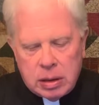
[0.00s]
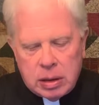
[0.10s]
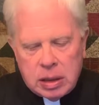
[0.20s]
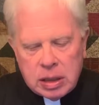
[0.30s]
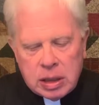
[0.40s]

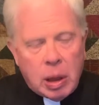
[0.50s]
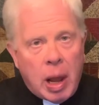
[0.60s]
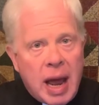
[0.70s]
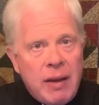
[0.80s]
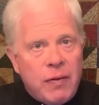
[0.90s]
this
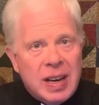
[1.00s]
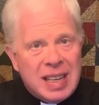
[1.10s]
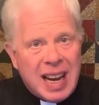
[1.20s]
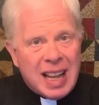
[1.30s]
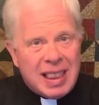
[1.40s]
life and
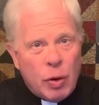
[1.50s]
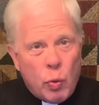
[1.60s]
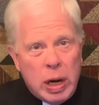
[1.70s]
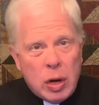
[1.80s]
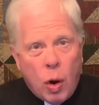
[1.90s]
death that
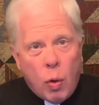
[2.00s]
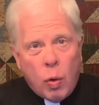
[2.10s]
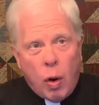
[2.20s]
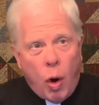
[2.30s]
we know